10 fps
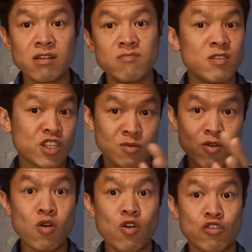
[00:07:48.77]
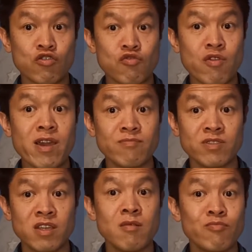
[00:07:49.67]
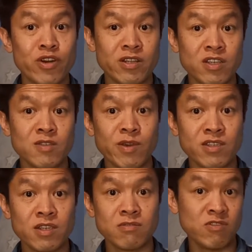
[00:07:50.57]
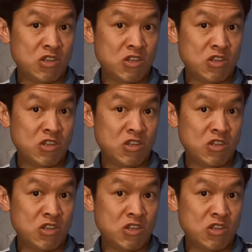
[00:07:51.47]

a small or cramped practice spaces,